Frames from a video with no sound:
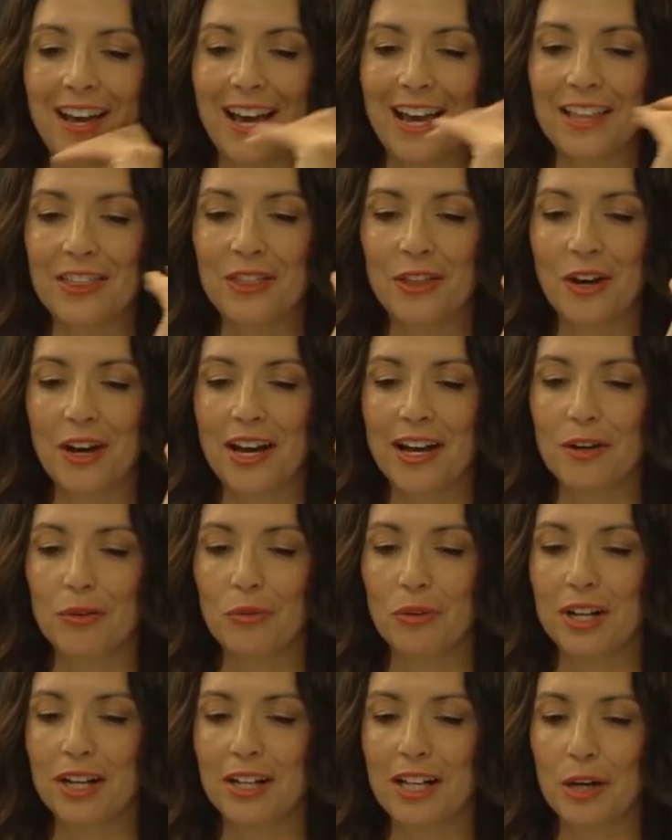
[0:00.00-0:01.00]
I thought,
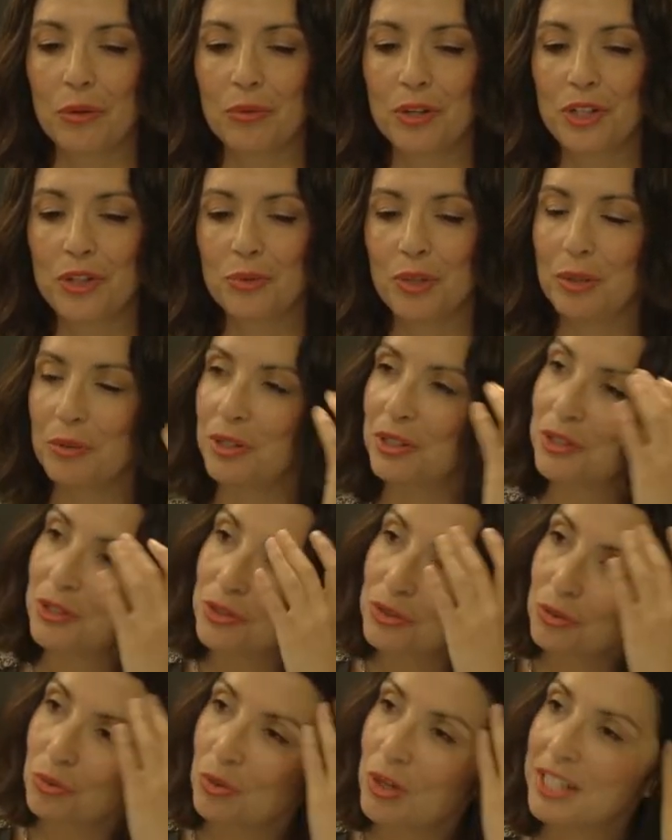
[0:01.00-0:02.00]
well, I wish we were
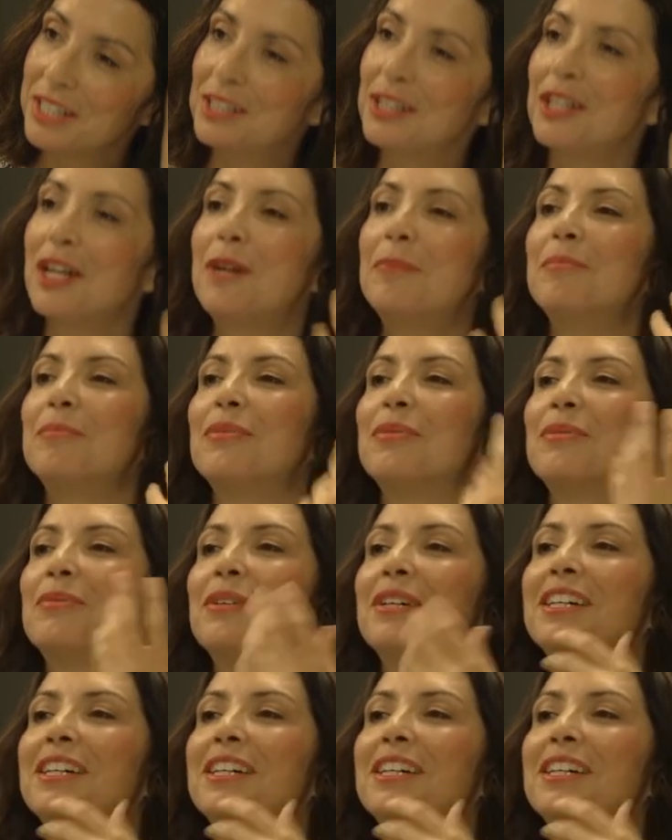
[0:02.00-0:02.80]
just one lump,